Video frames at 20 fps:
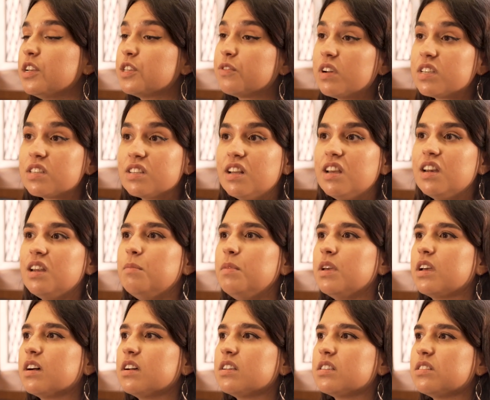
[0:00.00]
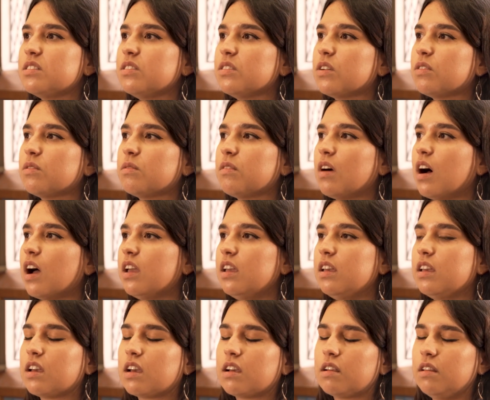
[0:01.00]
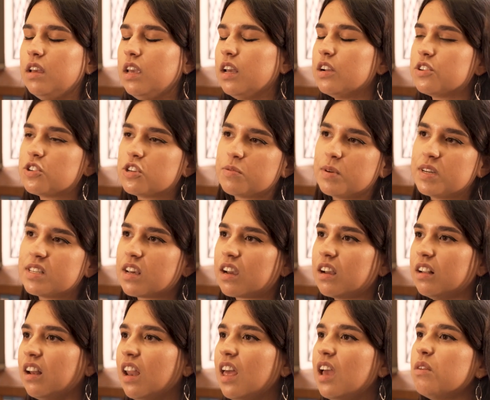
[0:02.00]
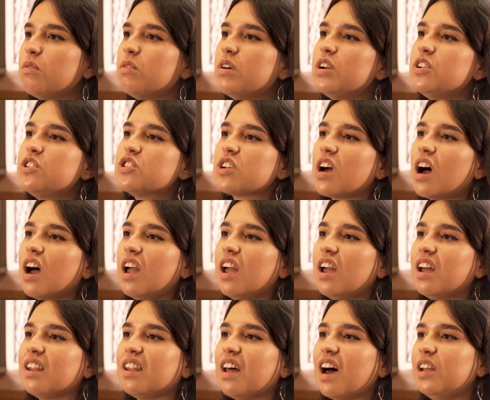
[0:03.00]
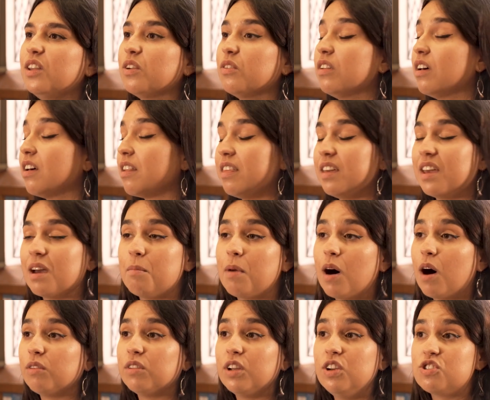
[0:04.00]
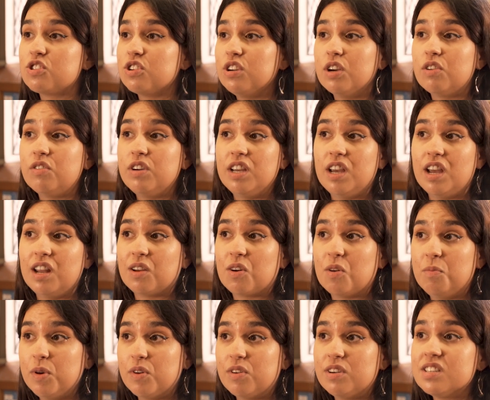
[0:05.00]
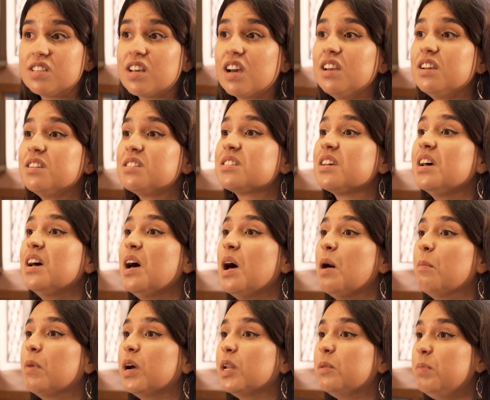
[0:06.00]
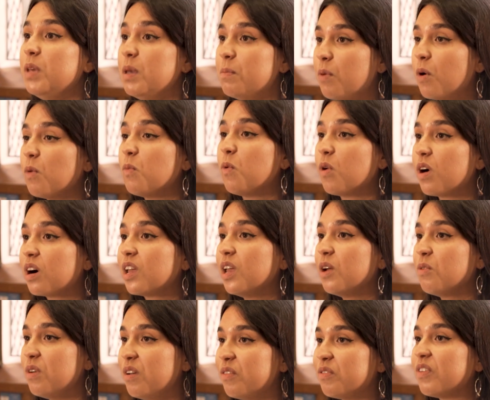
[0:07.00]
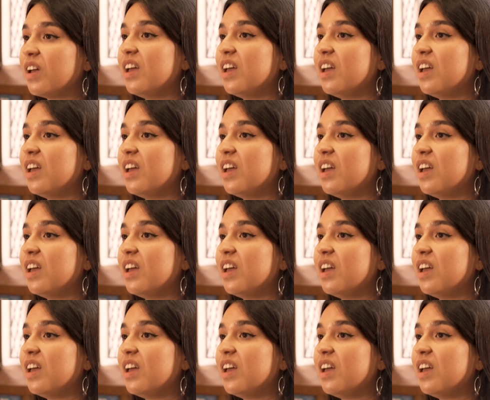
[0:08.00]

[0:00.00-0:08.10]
It's fascinating because, you know, English is my second language, and I know nothing about engineering and computer science, but people working with